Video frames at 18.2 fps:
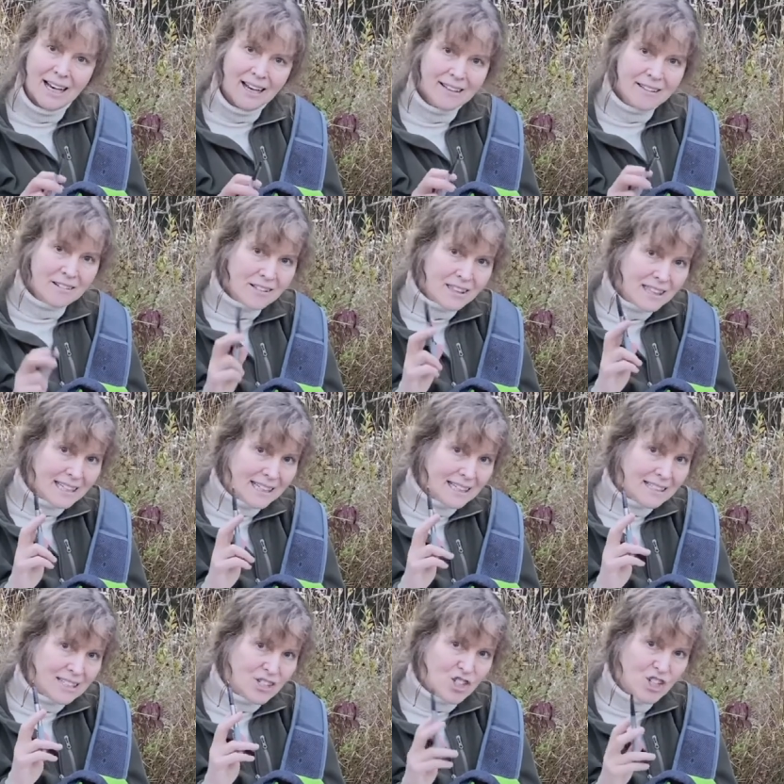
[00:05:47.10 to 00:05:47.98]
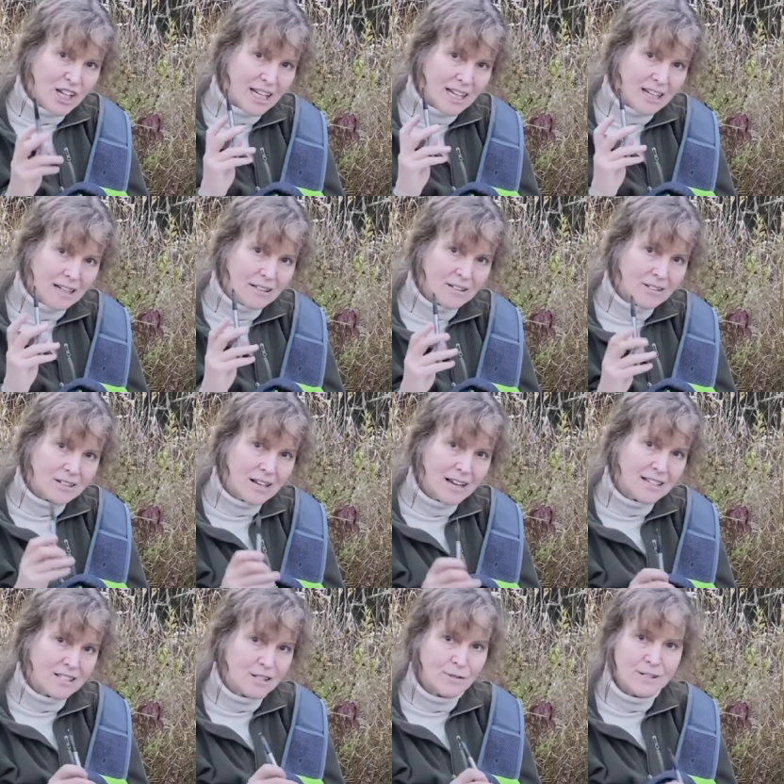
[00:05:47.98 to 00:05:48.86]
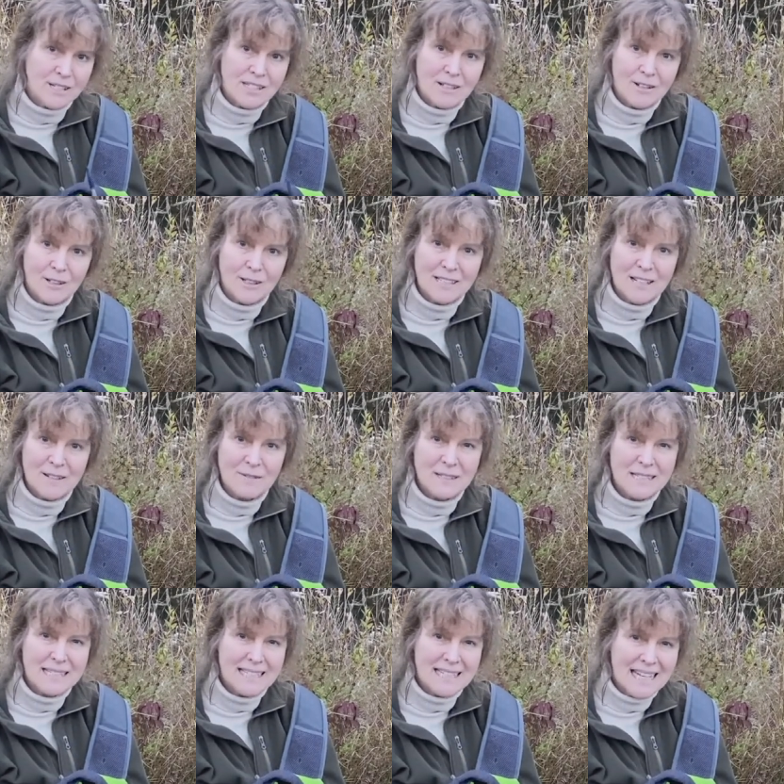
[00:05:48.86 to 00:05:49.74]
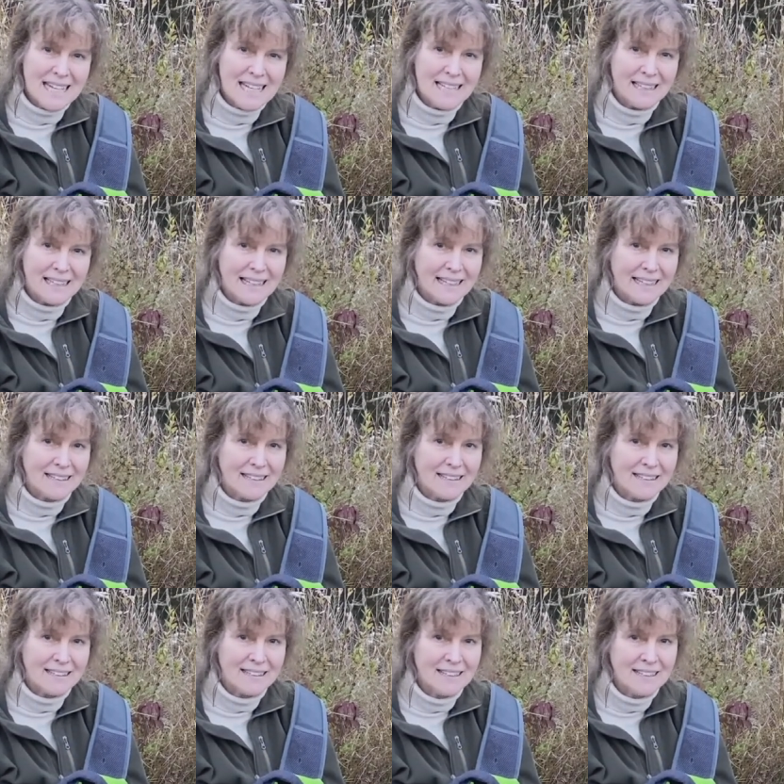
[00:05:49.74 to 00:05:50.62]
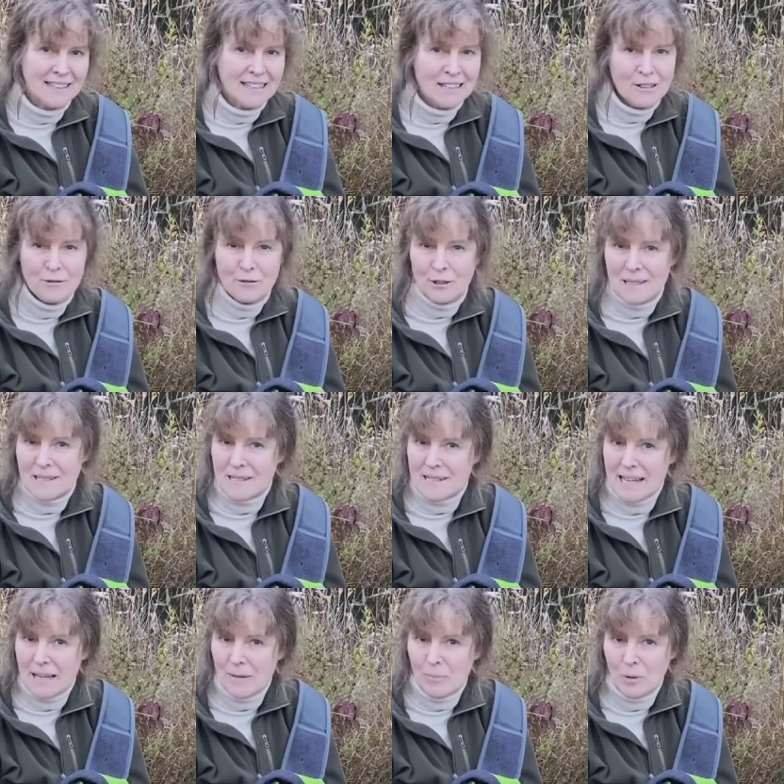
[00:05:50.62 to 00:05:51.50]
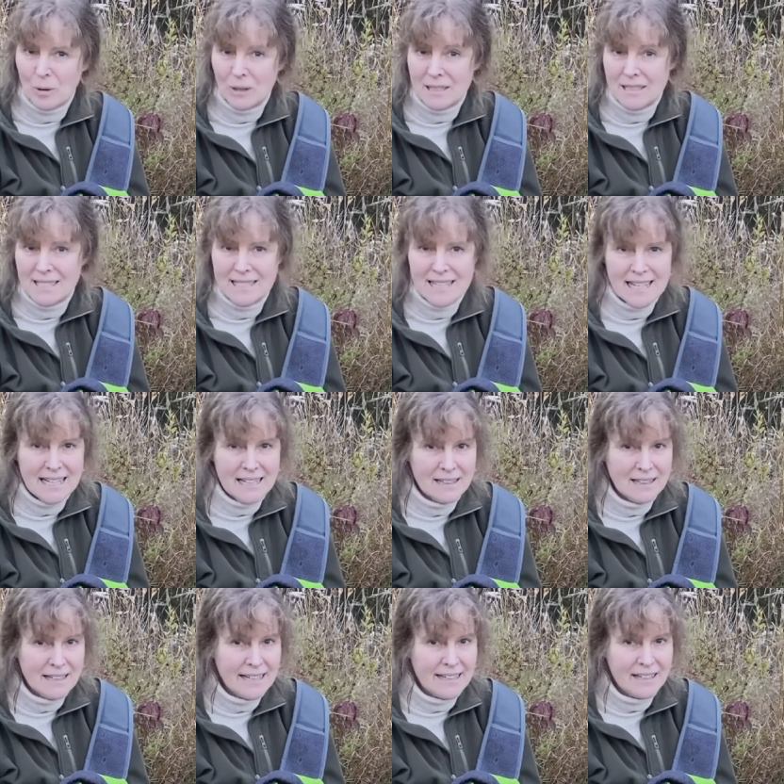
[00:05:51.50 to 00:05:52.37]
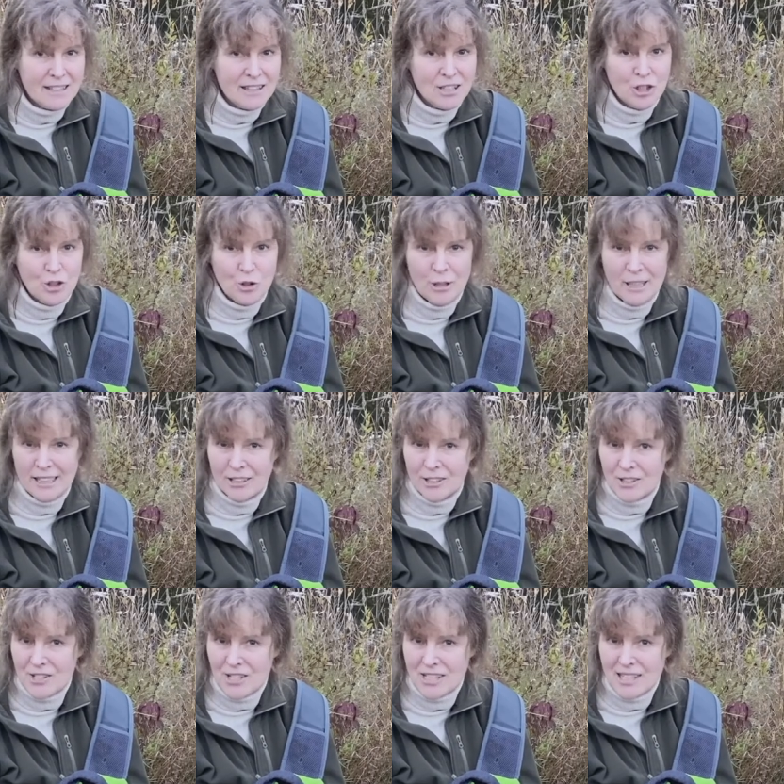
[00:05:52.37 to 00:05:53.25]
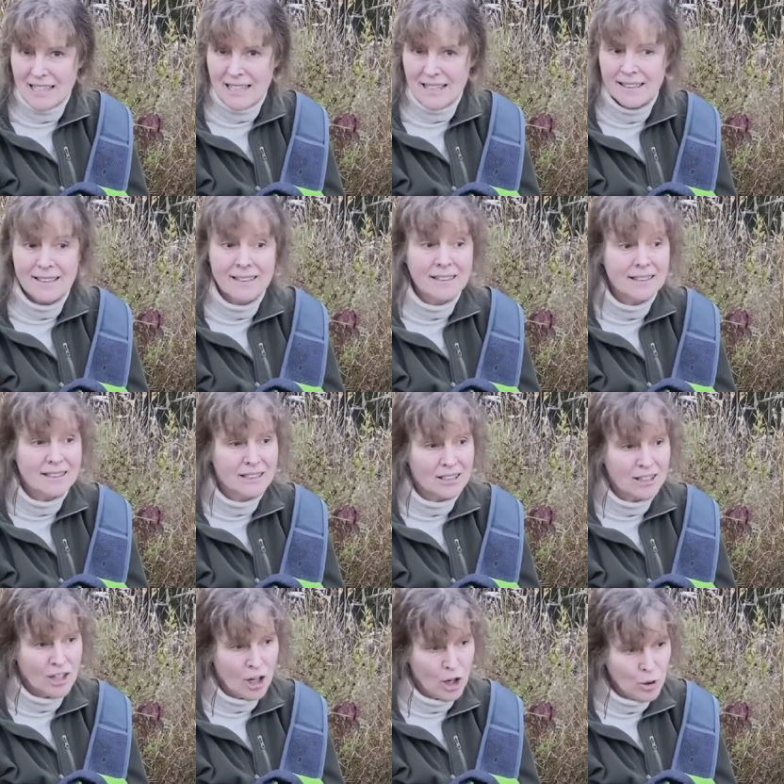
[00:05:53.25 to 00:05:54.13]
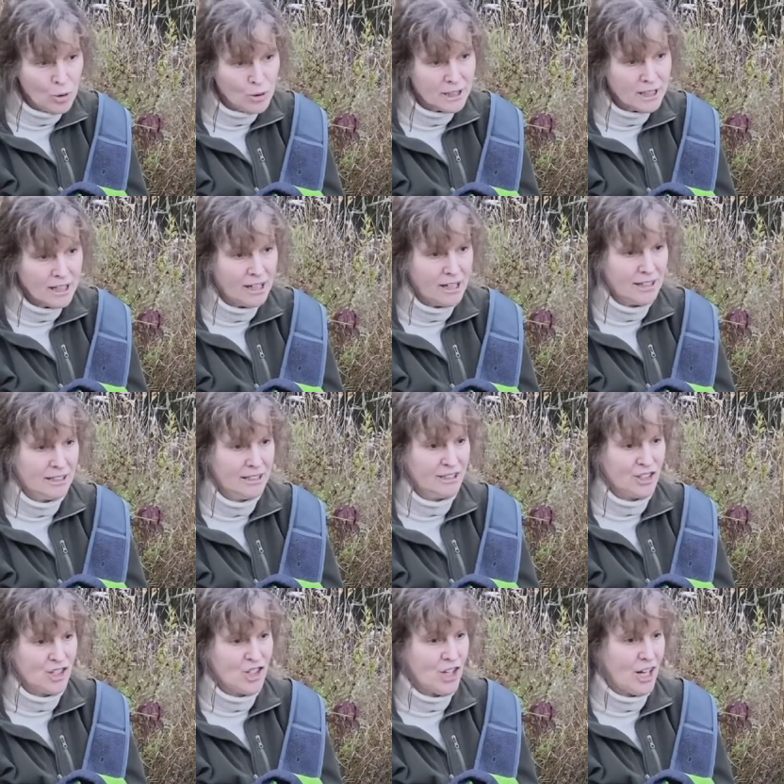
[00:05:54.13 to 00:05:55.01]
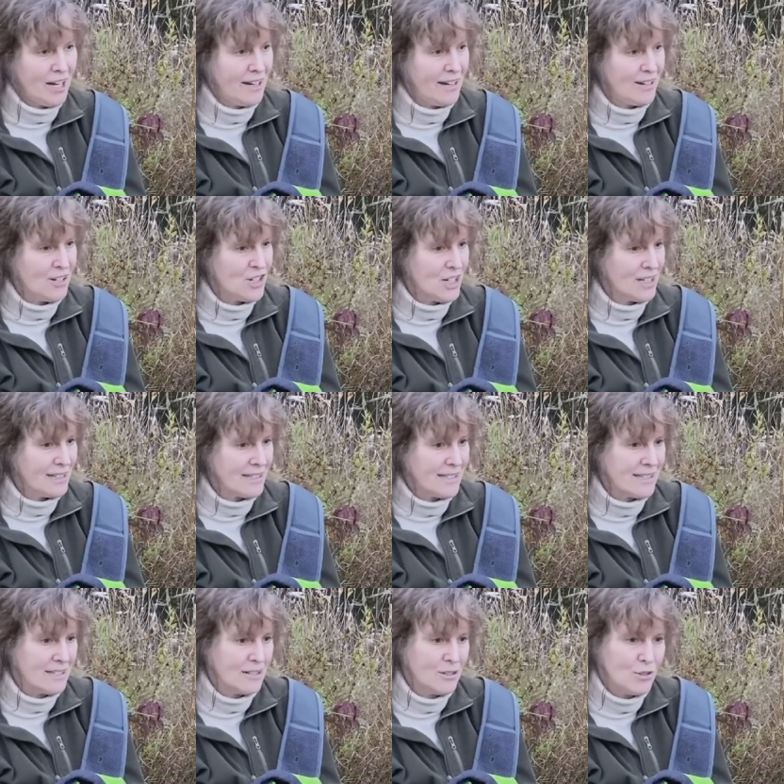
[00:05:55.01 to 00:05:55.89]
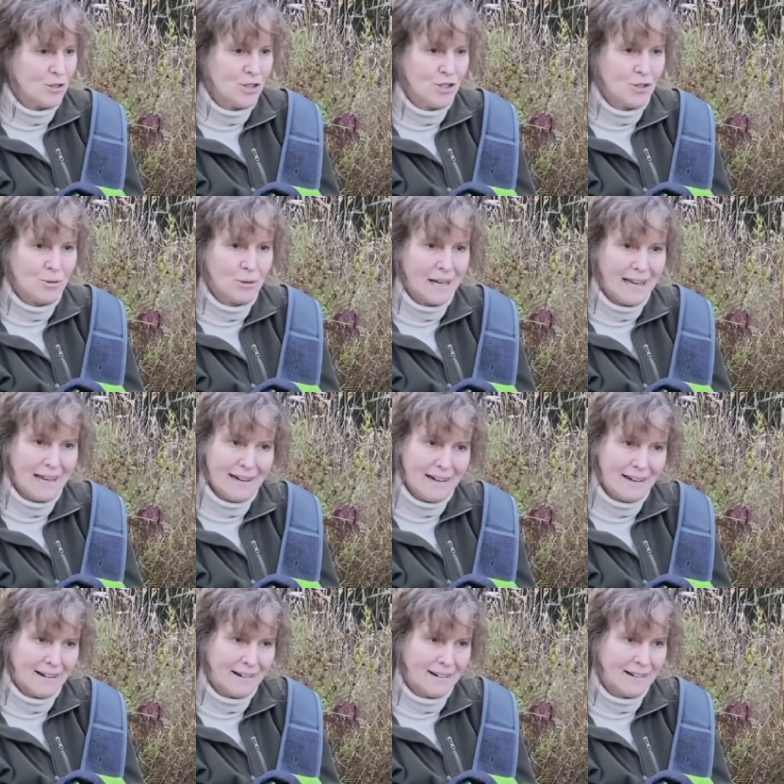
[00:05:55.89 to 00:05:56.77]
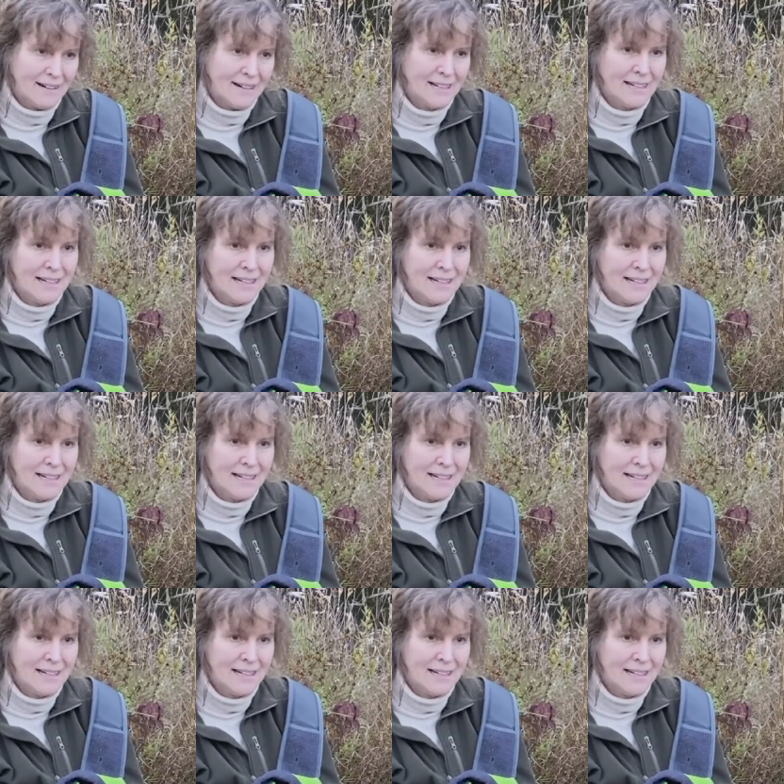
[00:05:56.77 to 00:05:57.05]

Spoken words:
Other things change as a result of day length. For example, day length triggers the coat color change in a snowshoe hare.